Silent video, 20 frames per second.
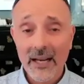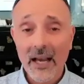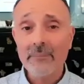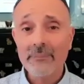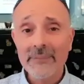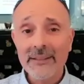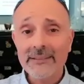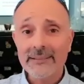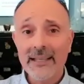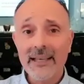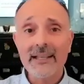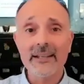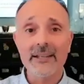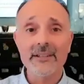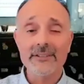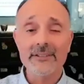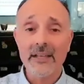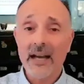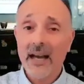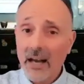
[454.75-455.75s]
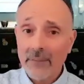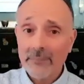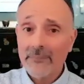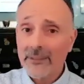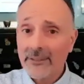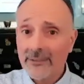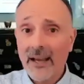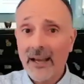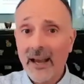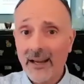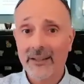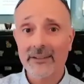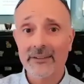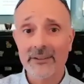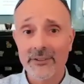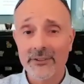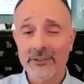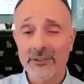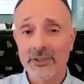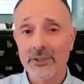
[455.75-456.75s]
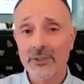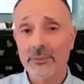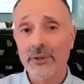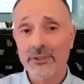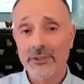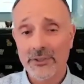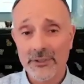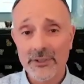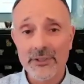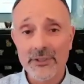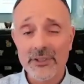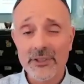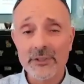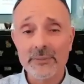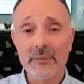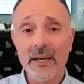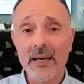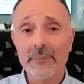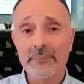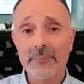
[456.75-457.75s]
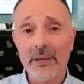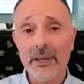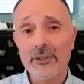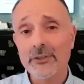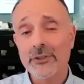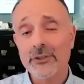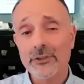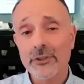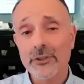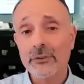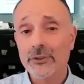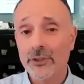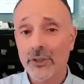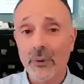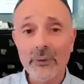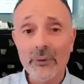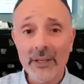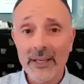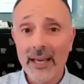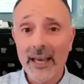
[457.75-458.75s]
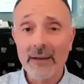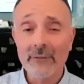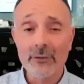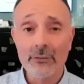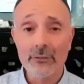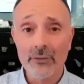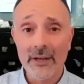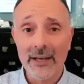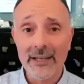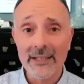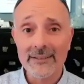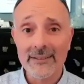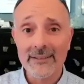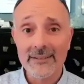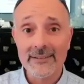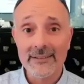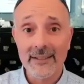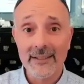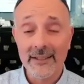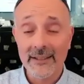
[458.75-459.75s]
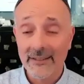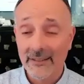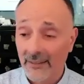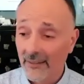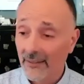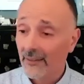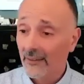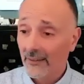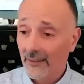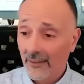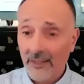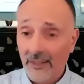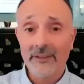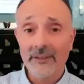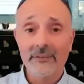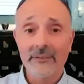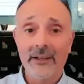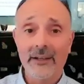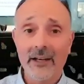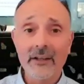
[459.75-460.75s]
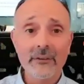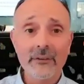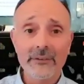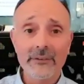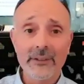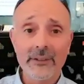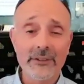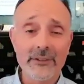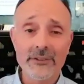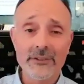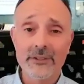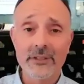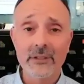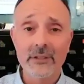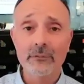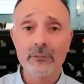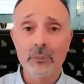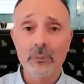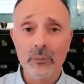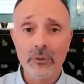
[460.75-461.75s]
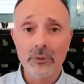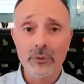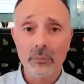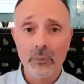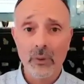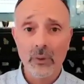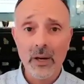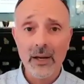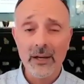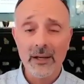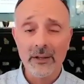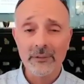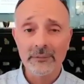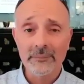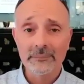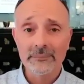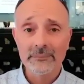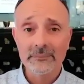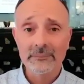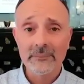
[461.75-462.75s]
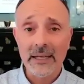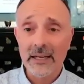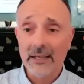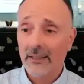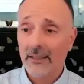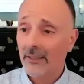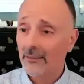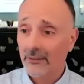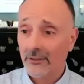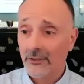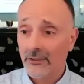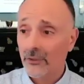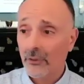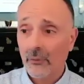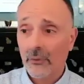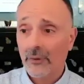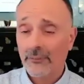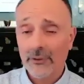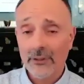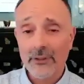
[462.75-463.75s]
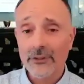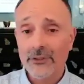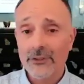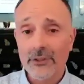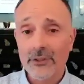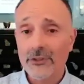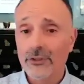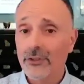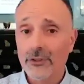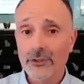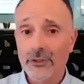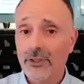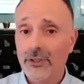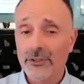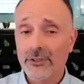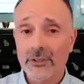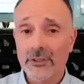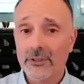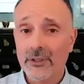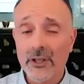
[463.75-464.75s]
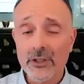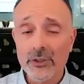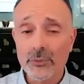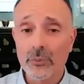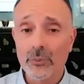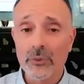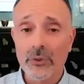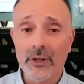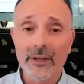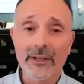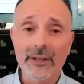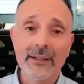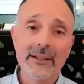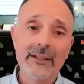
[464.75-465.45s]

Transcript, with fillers: I'm the dentist. I'm the doc in this situation. This is my patient too. Don't I have a right to say, hey, I don't think this is even worthwhile? I, I, there's no evidence to suggest it does work.